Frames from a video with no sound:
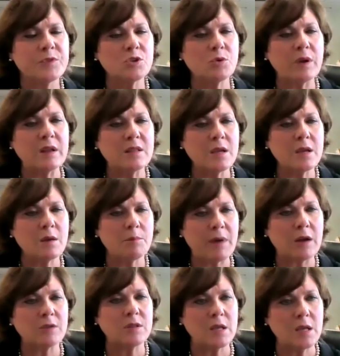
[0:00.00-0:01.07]
So I think
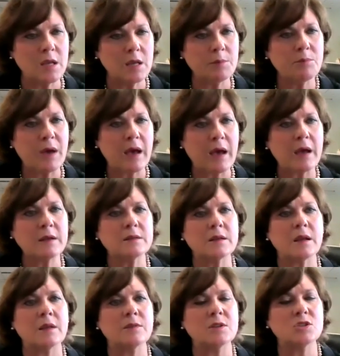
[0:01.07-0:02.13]
about the
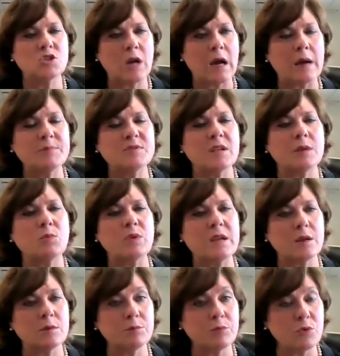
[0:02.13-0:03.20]
impact and the jobs that we
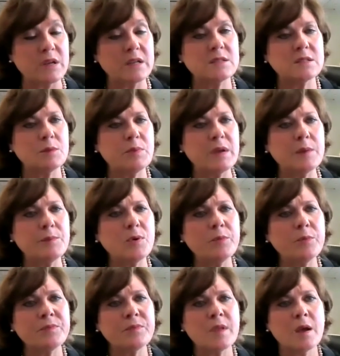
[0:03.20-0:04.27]
can bring to
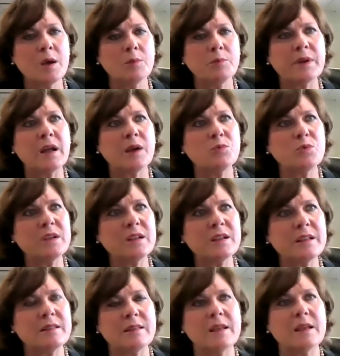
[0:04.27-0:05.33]
people. But I
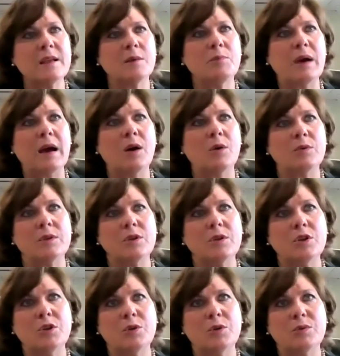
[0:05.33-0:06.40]
really think about,
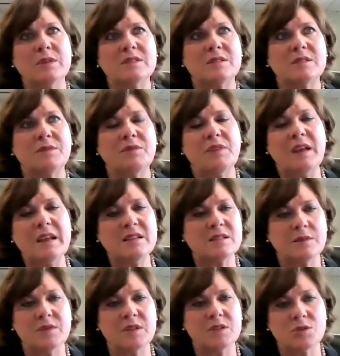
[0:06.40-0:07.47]
it's the face
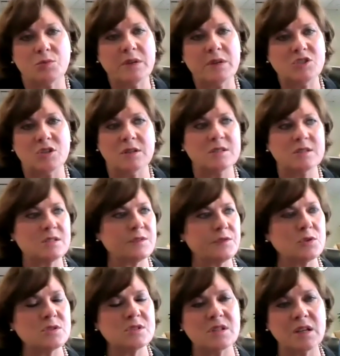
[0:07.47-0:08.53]
of this region. It's the
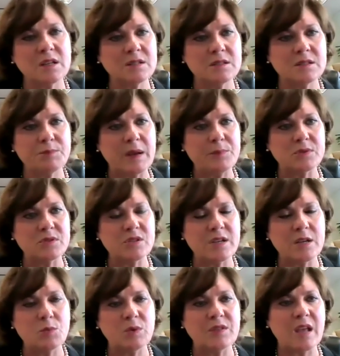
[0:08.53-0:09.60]
first things people
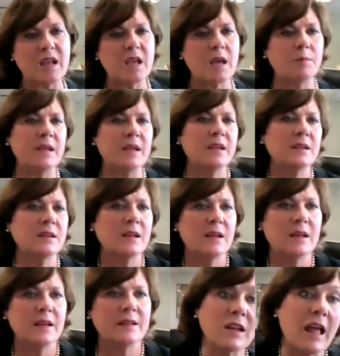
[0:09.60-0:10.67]
see when they come in,
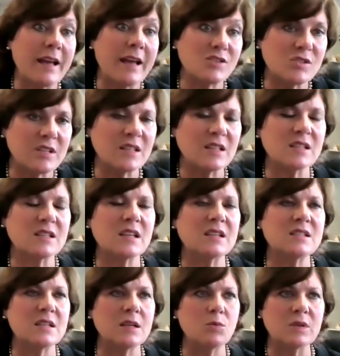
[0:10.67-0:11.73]
the last thing that they
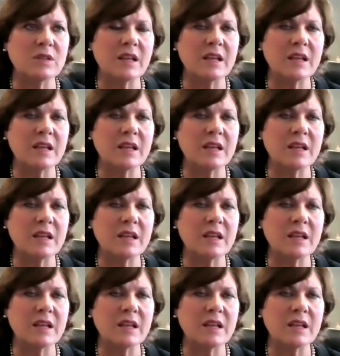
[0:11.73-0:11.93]
see when